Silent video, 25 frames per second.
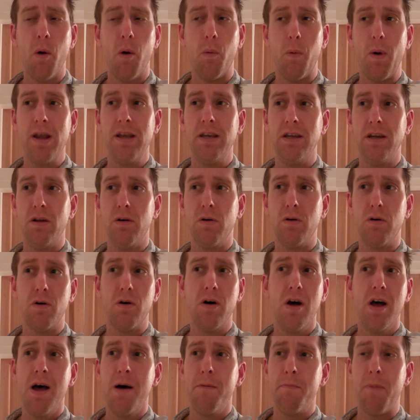When
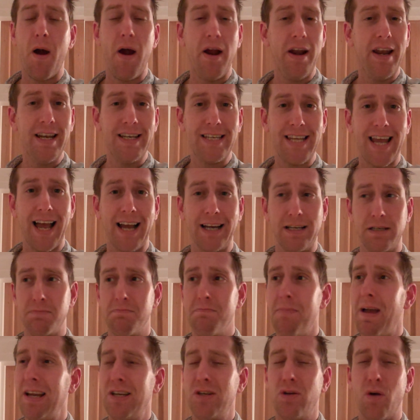you're putting in tags,
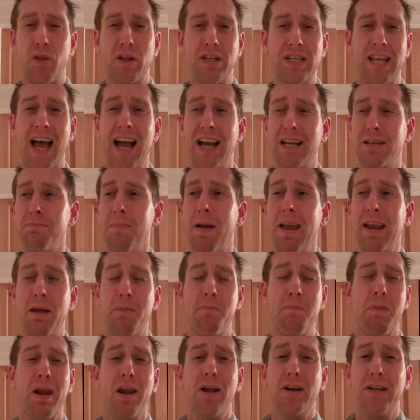make sure the tags make a
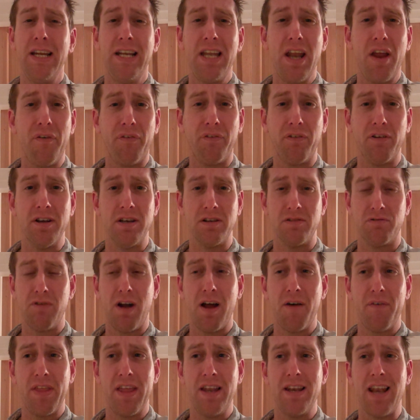bloody difference
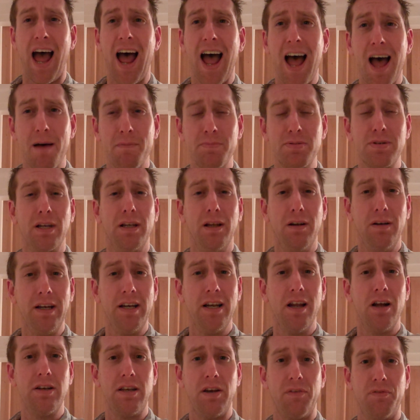rather than absolutely
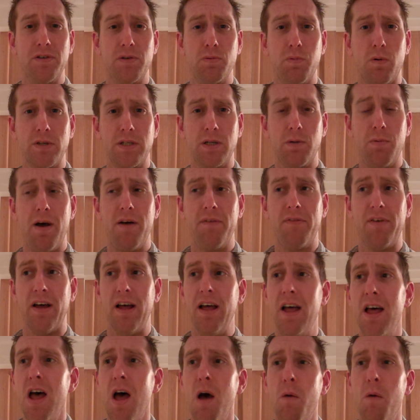no difference whatsoever.